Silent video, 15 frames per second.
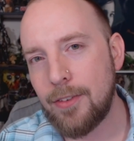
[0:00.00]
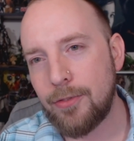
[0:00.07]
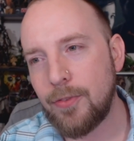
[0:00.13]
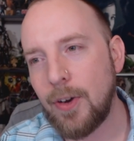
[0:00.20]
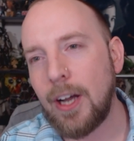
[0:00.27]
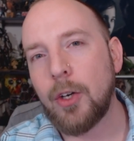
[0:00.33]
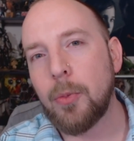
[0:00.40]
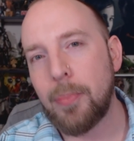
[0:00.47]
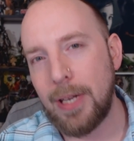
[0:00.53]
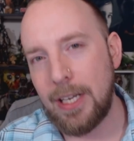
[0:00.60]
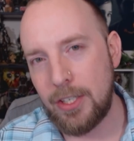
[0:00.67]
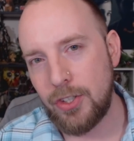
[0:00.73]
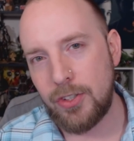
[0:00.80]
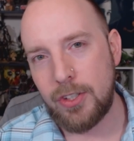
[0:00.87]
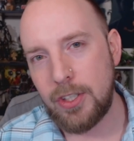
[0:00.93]
final
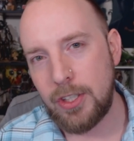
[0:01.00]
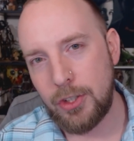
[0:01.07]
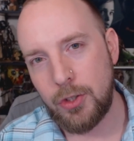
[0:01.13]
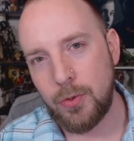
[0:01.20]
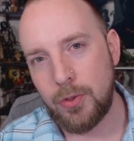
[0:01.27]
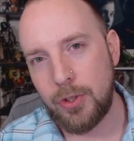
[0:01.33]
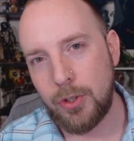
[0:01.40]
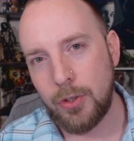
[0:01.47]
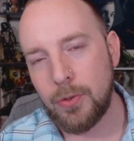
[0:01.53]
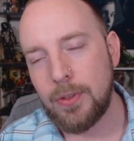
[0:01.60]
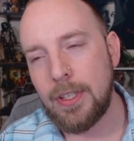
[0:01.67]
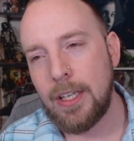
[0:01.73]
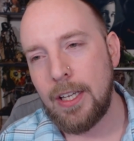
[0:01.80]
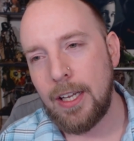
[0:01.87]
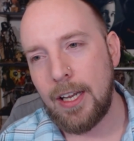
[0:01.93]
pages in issue 2
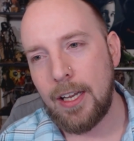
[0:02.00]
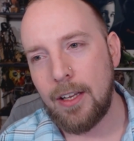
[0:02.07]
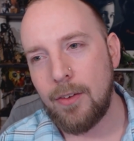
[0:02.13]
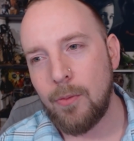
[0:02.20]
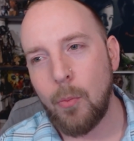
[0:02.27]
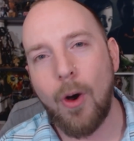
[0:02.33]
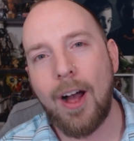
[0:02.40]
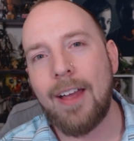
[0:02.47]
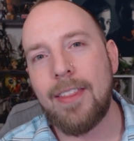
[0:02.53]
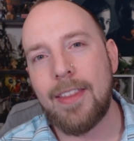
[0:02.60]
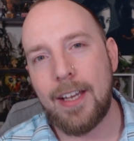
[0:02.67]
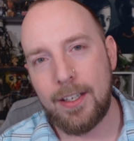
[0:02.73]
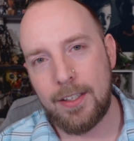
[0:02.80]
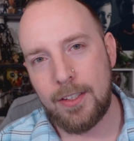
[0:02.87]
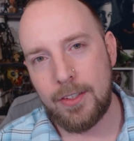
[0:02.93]
and why
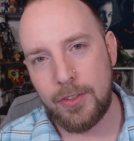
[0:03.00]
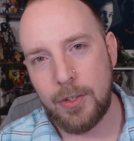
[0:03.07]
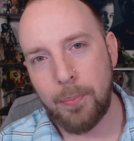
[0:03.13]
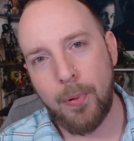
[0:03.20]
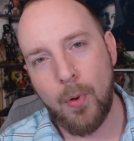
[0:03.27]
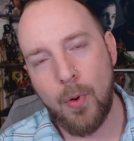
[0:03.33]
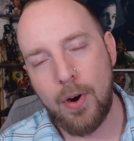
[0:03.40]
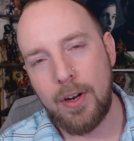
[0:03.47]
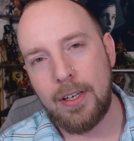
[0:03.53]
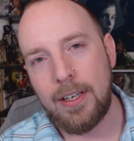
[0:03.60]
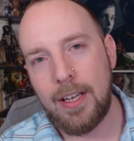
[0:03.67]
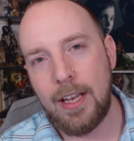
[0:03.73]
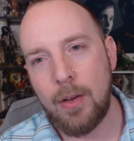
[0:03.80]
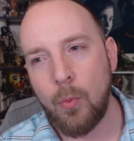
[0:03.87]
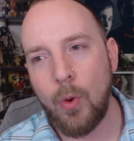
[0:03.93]
that is
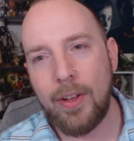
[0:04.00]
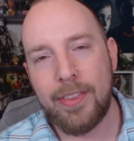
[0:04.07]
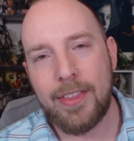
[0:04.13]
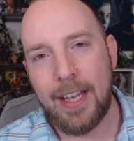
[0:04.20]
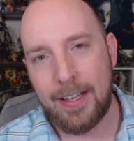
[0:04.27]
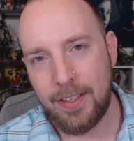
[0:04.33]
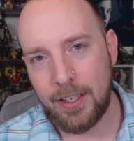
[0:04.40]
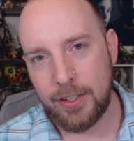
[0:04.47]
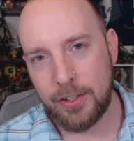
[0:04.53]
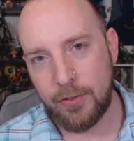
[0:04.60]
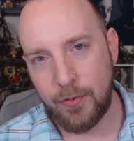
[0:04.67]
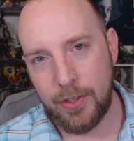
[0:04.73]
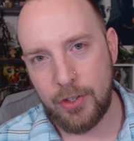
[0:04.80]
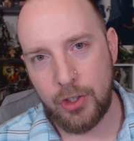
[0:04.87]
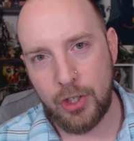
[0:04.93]
important and what that does
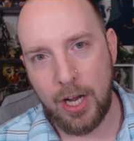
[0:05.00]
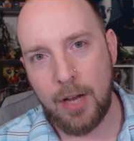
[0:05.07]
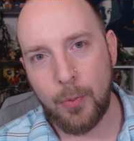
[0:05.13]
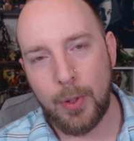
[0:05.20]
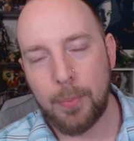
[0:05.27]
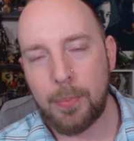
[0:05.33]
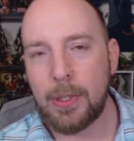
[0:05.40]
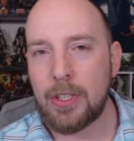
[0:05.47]
for the genre.